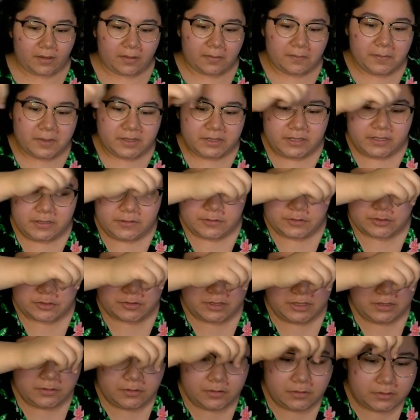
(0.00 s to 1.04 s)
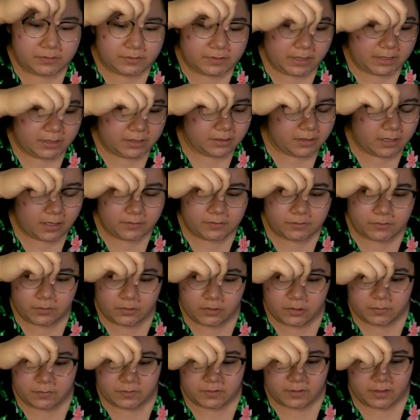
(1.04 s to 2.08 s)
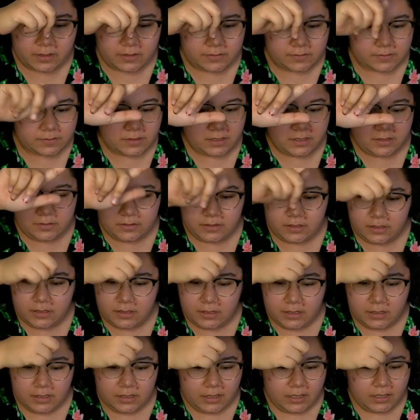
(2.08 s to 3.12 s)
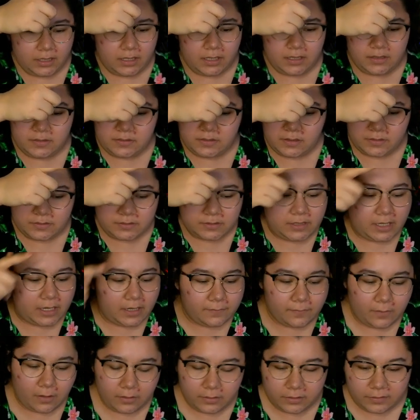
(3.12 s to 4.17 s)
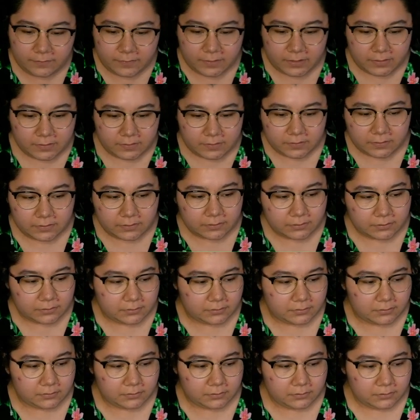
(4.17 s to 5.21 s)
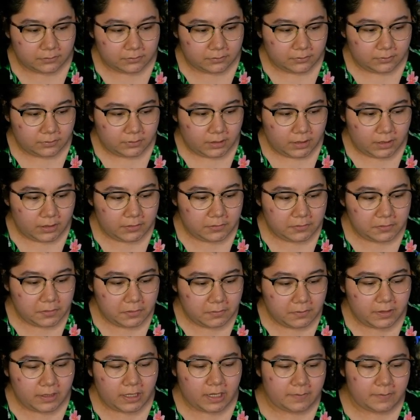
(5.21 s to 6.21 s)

But this tree looks like it got circumcised. It doesn't have all of it. And you know what?